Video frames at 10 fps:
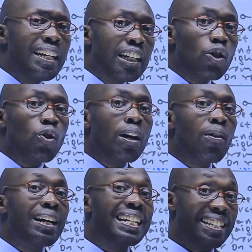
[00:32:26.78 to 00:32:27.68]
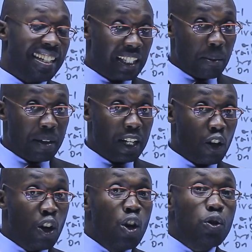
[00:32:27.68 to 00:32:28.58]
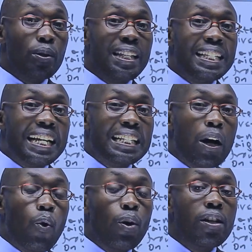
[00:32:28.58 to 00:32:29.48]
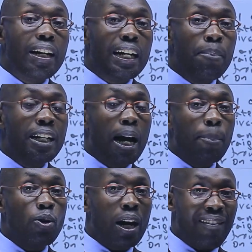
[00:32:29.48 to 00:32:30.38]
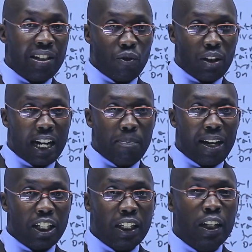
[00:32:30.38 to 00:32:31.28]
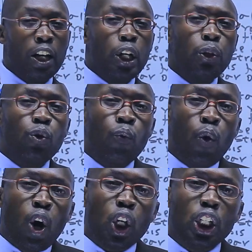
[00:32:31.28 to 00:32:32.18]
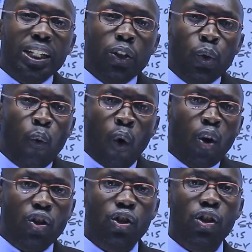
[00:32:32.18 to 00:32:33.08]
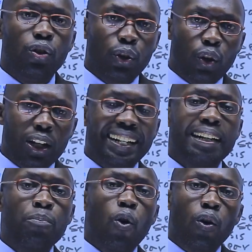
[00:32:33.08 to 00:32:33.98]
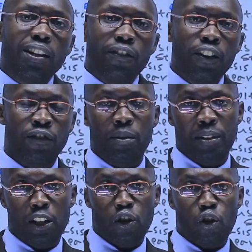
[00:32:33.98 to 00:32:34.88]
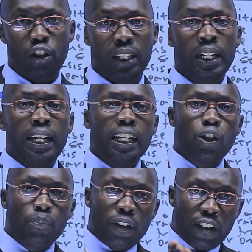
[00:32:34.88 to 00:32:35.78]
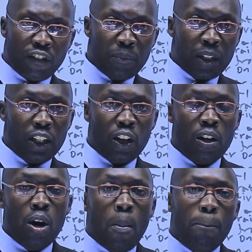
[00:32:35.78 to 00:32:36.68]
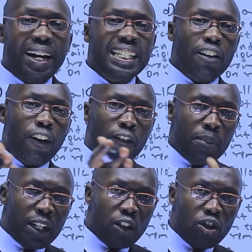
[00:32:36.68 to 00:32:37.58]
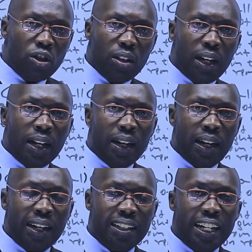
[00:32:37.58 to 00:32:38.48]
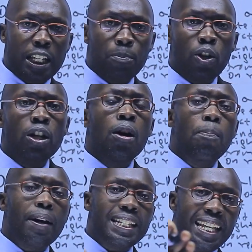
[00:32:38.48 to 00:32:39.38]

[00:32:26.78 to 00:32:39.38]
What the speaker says: In total now that is 60 million. So in this case now, when you're claiming capital allowance on that machine, you won't claim on the 50 million only. It will be 50 million plus the 5 million transport, plus